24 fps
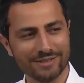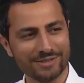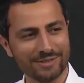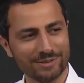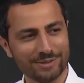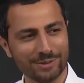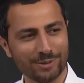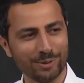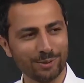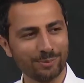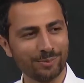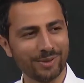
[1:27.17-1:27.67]

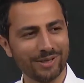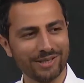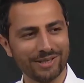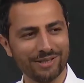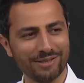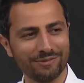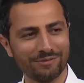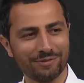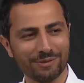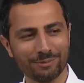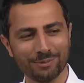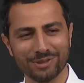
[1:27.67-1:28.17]
so
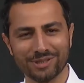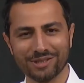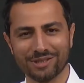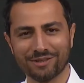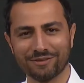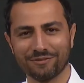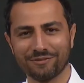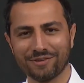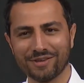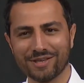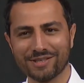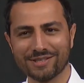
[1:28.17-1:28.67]
many familiar
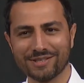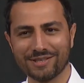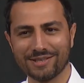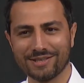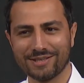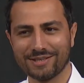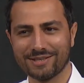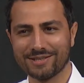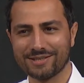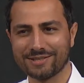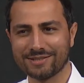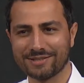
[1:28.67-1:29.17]

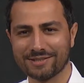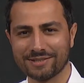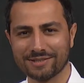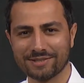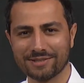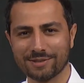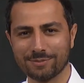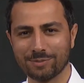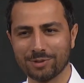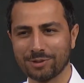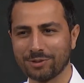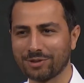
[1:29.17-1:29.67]
faces. This
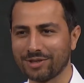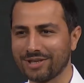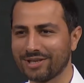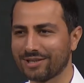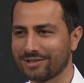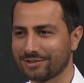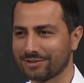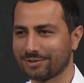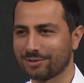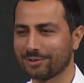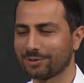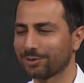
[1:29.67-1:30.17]
community
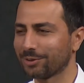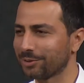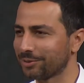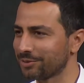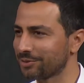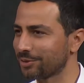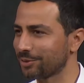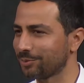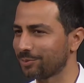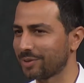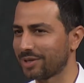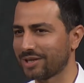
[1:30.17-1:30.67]
has grown
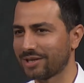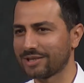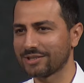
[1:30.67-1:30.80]
so much.